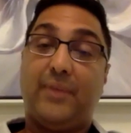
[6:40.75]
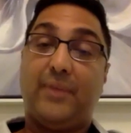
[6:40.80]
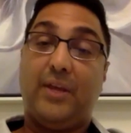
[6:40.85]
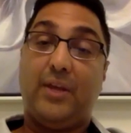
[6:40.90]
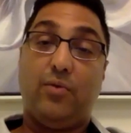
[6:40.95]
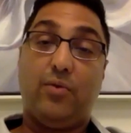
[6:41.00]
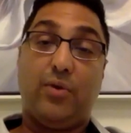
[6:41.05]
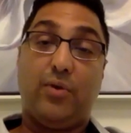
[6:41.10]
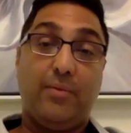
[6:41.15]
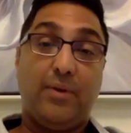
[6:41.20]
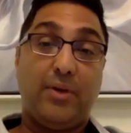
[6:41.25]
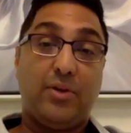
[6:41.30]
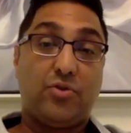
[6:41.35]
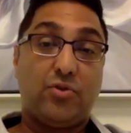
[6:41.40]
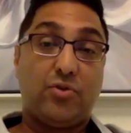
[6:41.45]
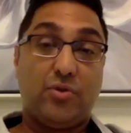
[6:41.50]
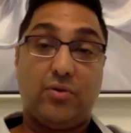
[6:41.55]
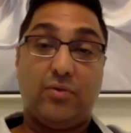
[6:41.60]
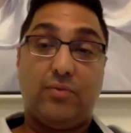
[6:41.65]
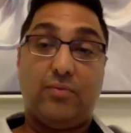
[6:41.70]
And you want to make
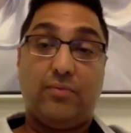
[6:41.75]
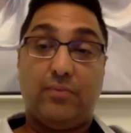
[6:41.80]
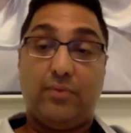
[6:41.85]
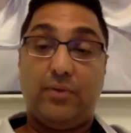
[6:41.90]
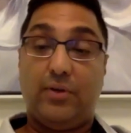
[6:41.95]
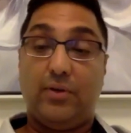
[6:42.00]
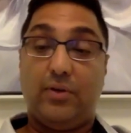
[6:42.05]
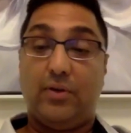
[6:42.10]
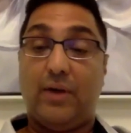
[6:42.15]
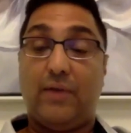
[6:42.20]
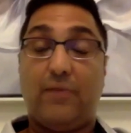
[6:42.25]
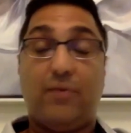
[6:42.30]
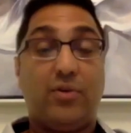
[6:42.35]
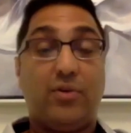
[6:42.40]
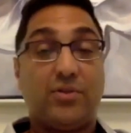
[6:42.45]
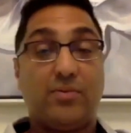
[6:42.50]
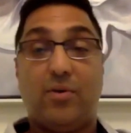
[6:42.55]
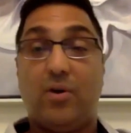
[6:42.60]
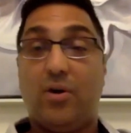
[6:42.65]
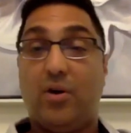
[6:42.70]
sure, I've
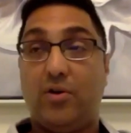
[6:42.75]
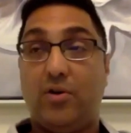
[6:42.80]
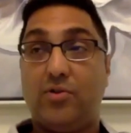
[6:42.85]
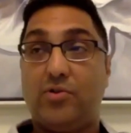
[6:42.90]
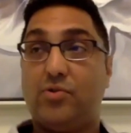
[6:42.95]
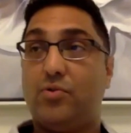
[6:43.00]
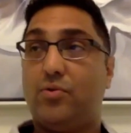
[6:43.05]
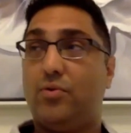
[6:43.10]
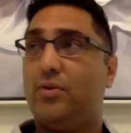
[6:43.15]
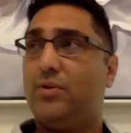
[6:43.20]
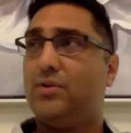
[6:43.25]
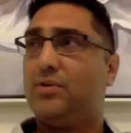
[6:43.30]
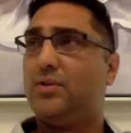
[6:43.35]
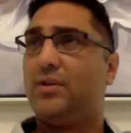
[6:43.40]
heard some horror stories.